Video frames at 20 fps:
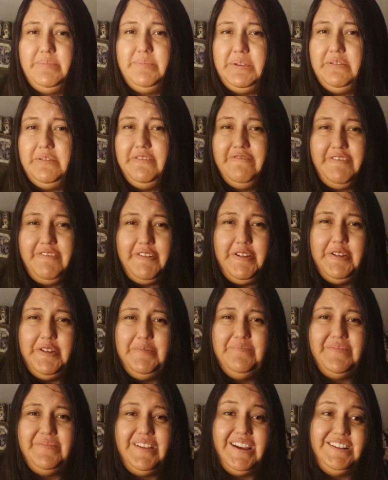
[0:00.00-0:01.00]
beautiful.
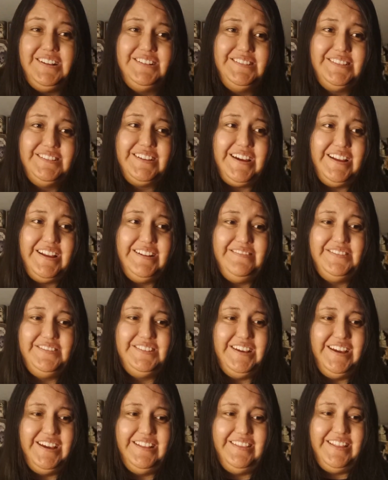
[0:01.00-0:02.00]
I just kind of
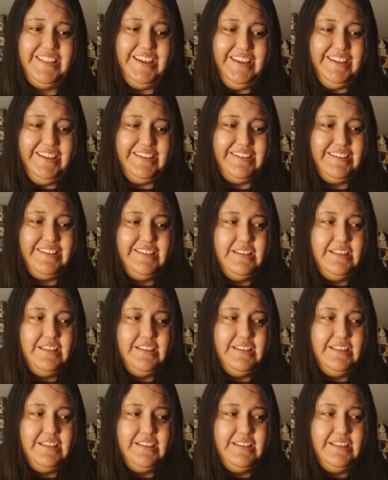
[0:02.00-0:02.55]
said like,